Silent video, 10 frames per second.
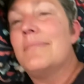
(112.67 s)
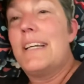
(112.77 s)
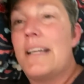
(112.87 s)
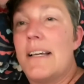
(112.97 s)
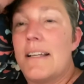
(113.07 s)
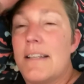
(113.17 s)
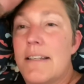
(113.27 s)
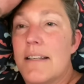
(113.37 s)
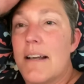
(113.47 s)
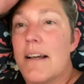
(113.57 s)
And
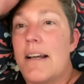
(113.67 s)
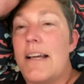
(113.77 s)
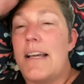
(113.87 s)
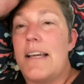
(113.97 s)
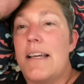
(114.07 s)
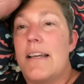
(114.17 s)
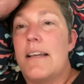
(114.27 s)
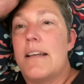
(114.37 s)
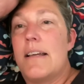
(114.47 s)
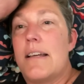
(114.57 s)
I
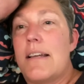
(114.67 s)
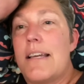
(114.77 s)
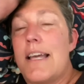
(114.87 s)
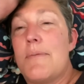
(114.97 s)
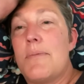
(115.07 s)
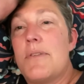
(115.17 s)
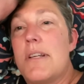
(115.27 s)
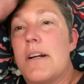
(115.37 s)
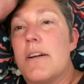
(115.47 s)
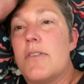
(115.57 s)
came
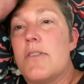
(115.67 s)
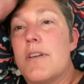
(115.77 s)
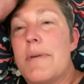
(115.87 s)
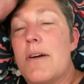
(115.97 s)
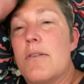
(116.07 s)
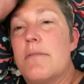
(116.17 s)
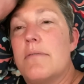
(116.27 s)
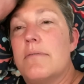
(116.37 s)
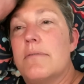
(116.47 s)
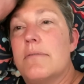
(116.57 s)
upstairs at about
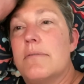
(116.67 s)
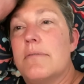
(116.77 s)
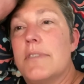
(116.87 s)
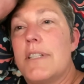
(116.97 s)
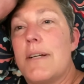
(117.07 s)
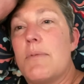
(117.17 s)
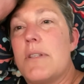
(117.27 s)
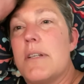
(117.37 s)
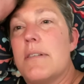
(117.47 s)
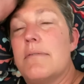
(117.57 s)
what time was
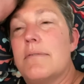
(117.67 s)
it?